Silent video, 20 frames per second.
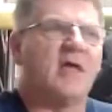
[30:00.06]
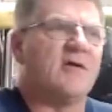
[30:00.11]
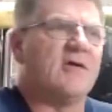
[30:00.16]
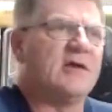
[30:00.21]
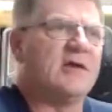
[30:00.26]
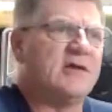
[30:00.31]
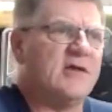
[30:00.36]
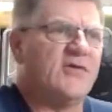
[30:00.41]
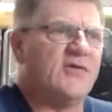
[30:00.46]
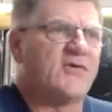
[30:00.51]

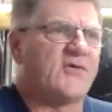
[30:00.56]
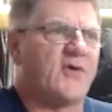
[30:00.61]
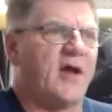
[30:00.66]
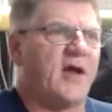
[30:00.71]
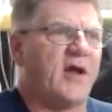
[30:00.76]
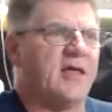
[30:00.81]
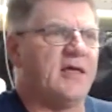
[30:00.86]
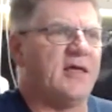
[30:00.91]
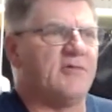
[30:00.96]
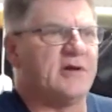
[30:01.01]
He did
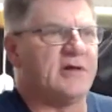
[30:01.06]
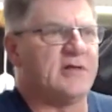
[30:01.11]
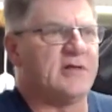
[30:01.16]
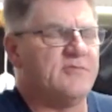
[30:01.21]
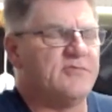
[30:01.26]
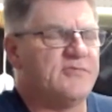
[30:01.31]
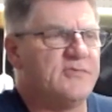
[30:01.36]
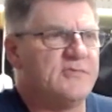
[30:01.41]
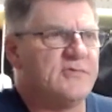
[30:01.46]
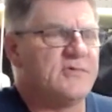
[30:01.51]
stray when
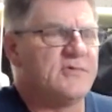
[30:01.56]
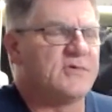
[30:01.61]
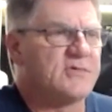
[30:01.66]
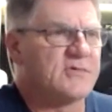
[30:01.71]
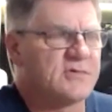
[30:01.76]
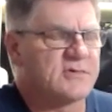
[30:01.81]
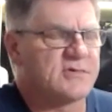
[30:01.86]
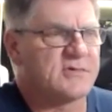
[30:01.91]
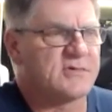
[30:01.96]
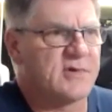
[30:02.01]
he
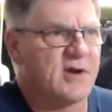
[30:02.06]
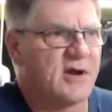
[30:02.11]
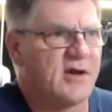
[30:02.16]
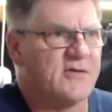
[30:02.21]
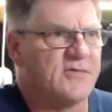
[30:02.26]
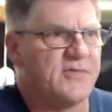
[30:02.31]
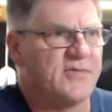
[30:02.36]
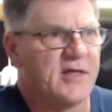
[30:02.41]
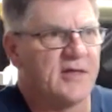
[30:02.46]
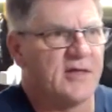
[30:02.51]

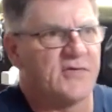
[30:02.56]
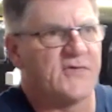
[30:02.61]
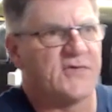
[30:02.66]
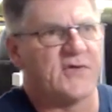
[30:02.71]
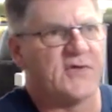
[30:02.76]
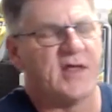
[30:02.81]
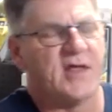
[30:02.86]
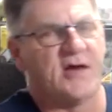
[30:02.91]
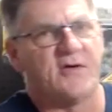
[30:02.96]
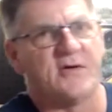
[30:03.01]
drove that
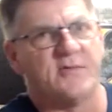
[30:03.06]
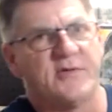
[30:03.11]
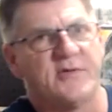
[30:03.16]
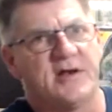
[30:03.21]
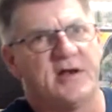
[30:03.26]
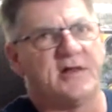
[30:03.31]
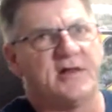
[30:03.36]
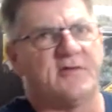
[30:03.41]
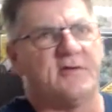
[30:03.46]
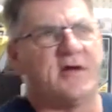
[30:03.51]
Sierra, but
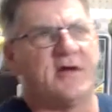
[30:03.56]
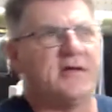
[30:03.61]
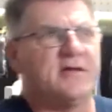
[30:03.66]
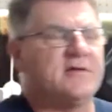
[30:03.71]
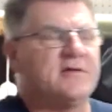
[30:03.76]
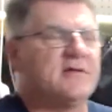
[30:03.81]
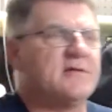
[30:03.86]
anyway.